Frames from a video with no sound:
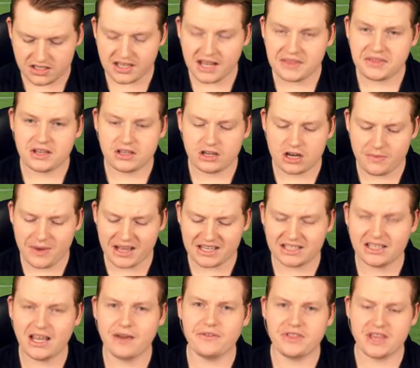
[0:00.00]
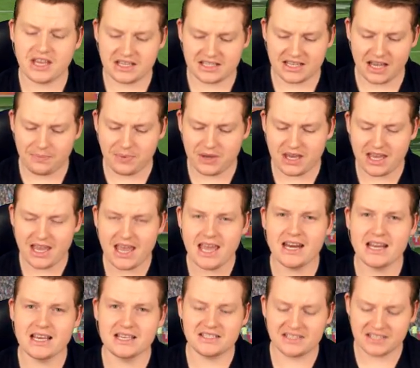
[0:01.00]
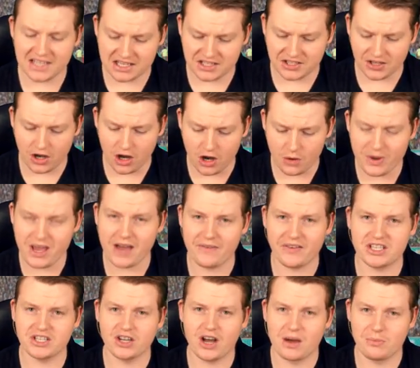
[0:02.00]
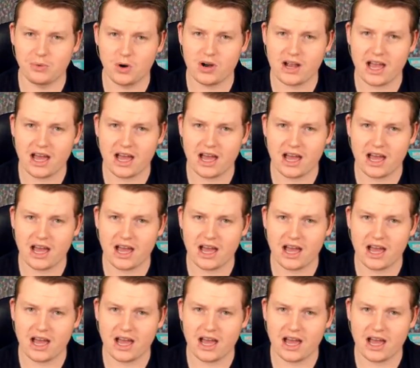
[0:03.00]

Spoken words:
So Nathan Cleary about to level things up here. It is 6-6. We have a tie ball